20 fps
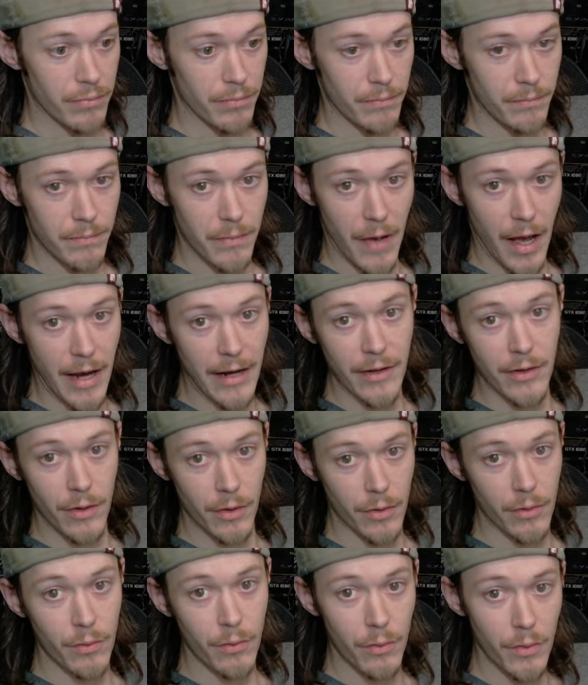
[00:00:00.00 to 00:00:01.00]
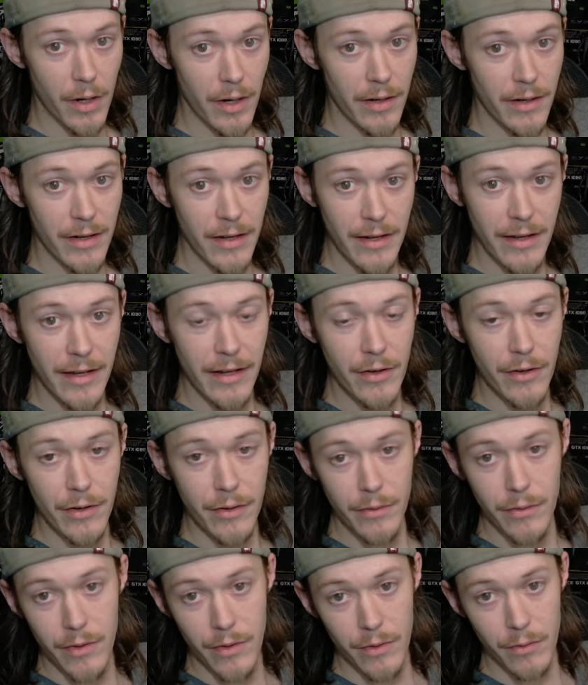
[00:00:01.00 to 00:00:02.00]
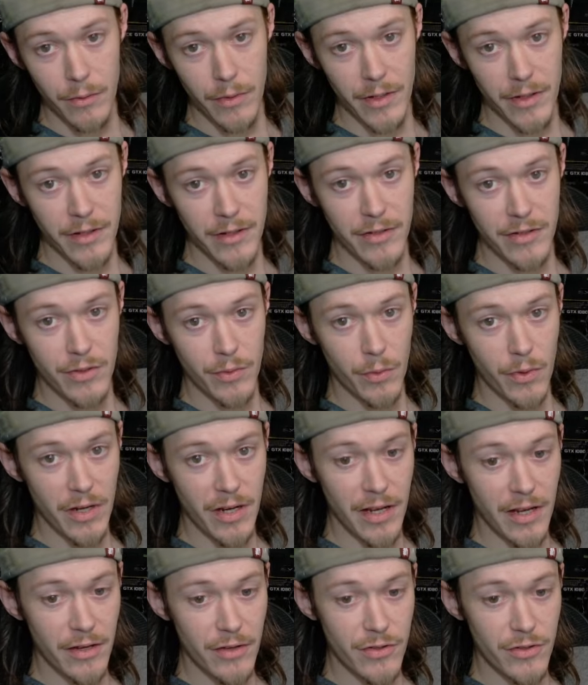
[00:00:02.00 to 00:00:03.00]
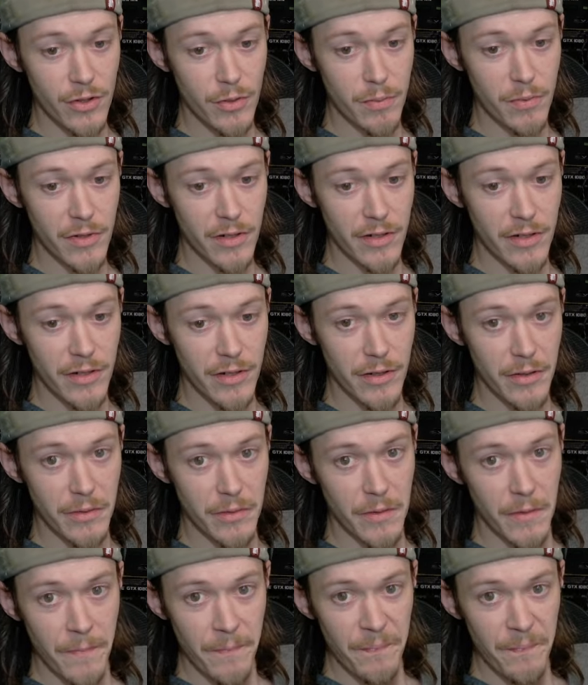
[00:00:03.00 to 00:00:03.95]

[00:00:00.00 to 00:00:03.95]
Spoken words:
I know what it can do, though, what this 2080 Super can do.